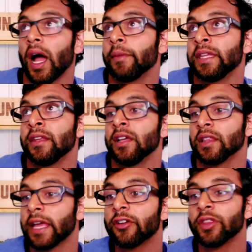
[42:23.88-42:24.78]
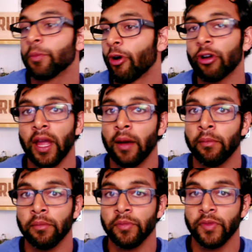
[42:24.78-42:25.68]
I mean, later in the
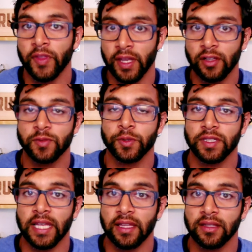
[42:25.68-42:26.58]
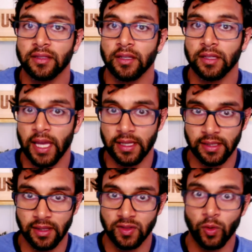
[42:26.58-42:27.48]
program, the hill sprints get
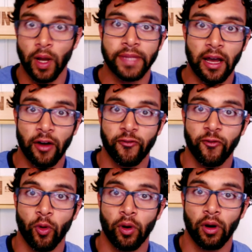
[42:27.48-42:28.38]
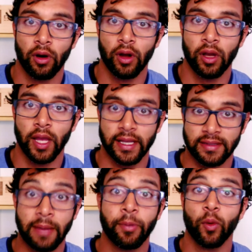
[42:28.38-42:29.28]
swapped out for like
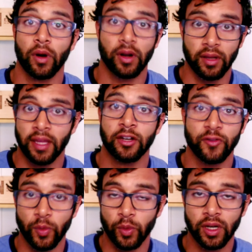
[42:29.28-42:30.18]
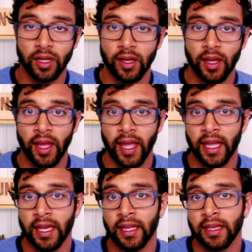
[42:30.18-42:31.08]
tempo work and interval work.
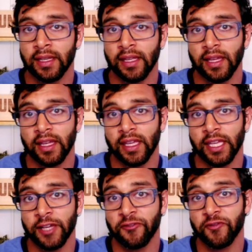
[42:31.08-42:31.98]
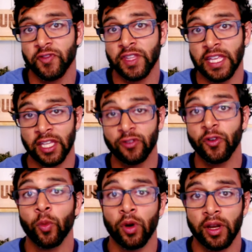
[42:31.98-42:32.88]
And if the
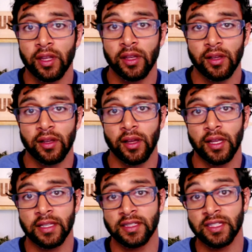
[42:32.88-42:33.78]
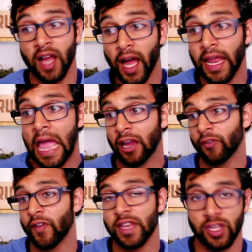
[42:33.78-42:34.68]
interval work is not
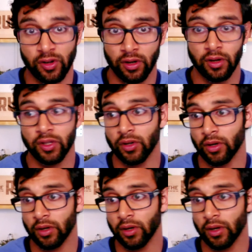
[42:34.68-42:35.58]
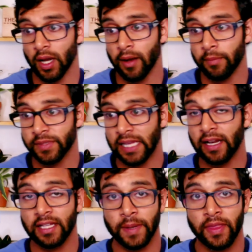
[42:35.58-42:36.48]
aggravating your
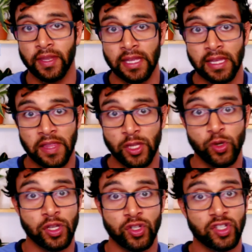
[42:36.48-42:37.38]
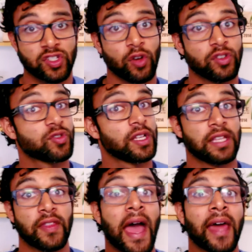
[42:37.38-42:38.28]
tendonitis behind the knee, then you can just go straight
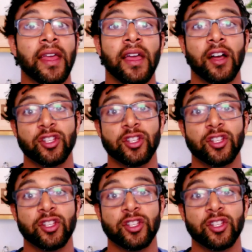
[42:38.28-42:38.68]
to that.